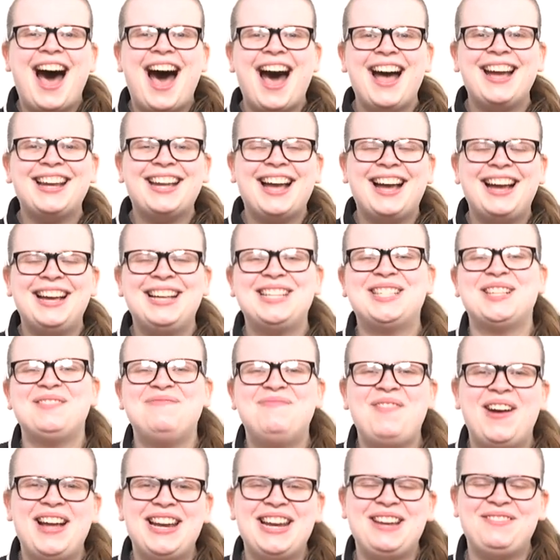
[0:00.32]
Hi guys,
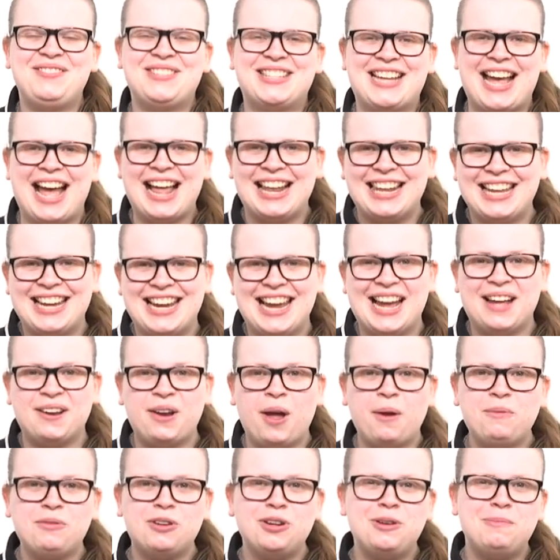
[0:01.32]
my name's Callie and
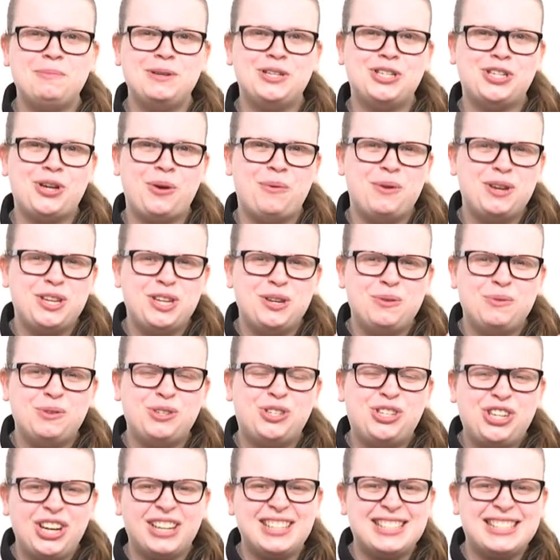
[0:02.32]
I'm going to be showing you
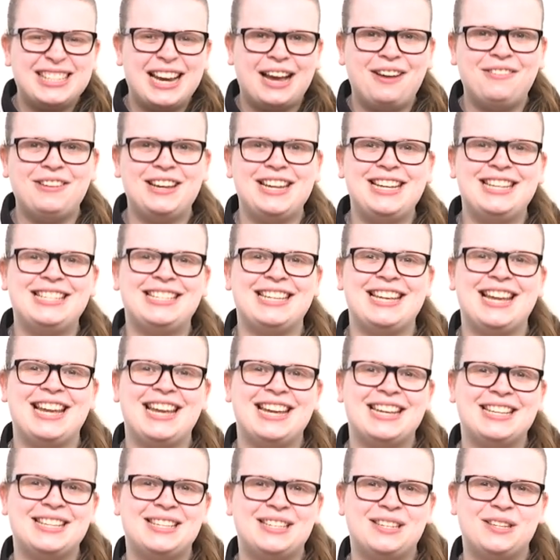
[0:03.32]
just how easy it
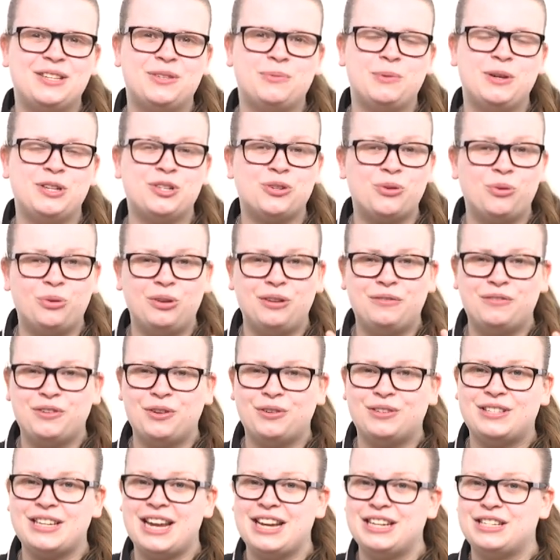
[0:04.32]
is to switch all of
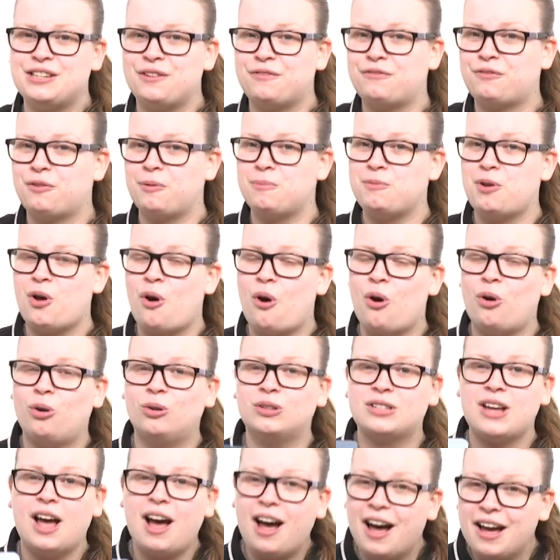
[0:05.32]
your data from your
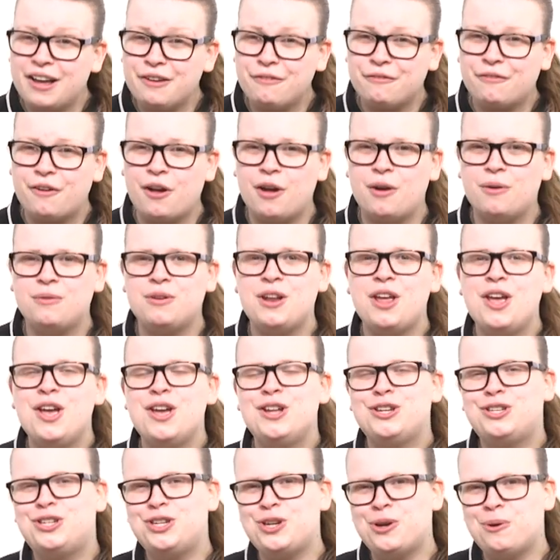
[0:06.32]
old iPhone
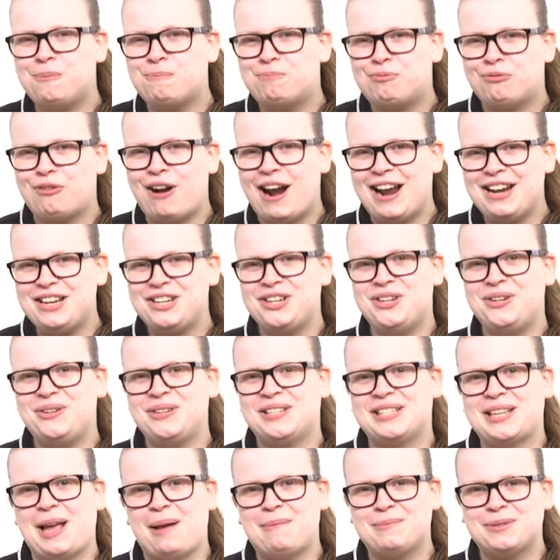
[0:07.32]
to your brand new
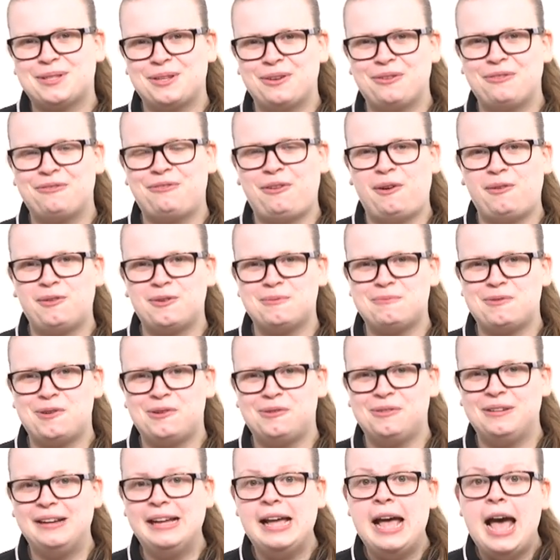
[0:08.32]
Samsung
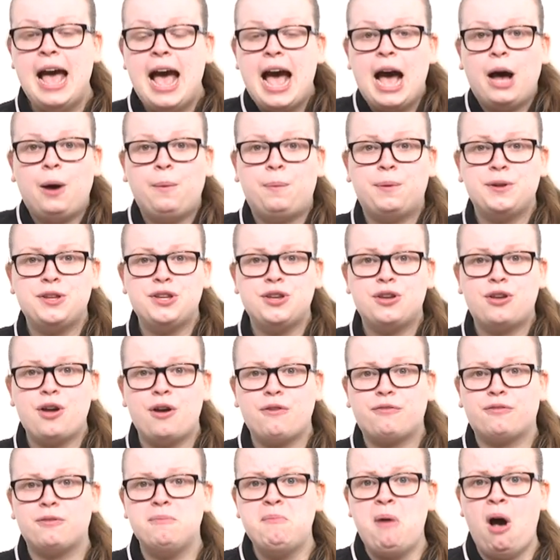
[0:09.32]
Foldable, helping you go
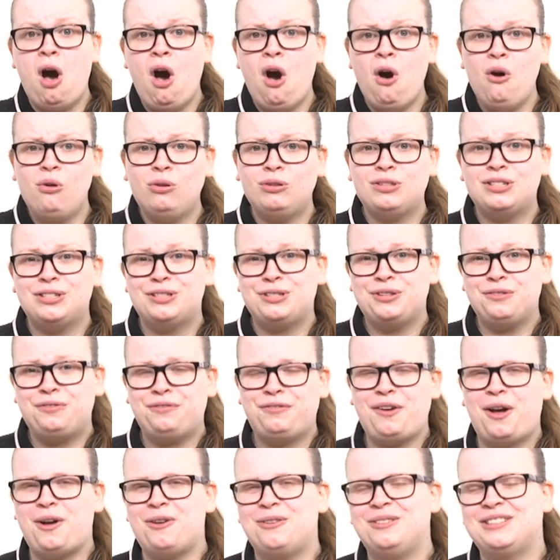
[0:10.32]
from old to
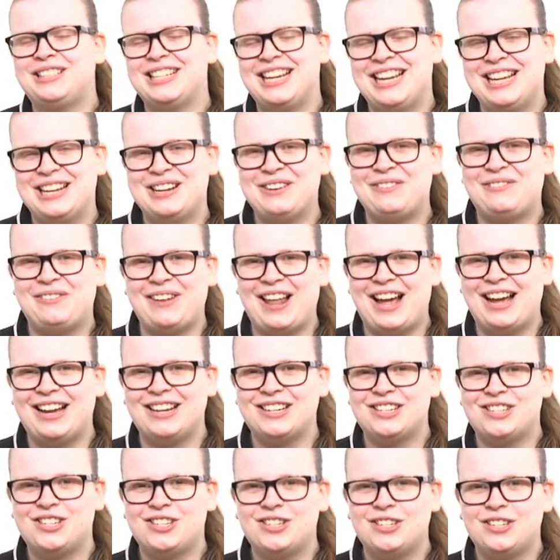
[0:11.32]
fold in a
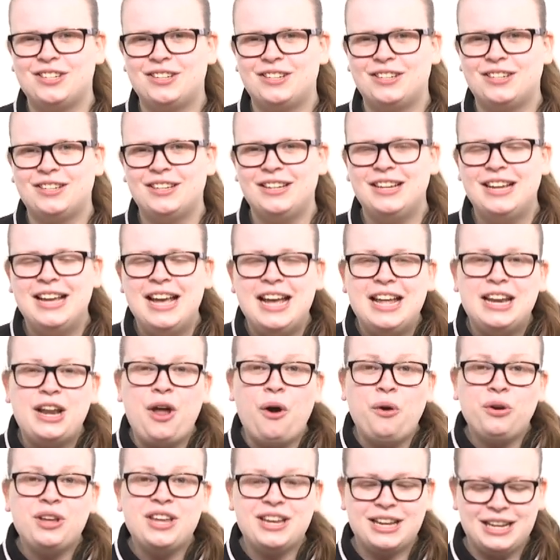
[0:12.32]
flash. Now
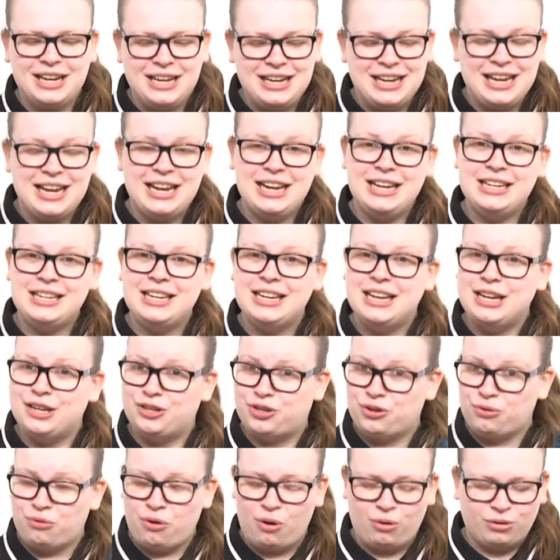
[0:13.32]
all you're going to need is
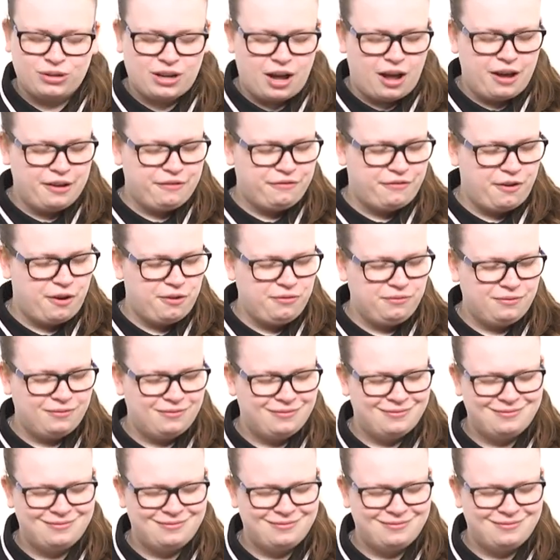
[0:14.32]
your old iPhone,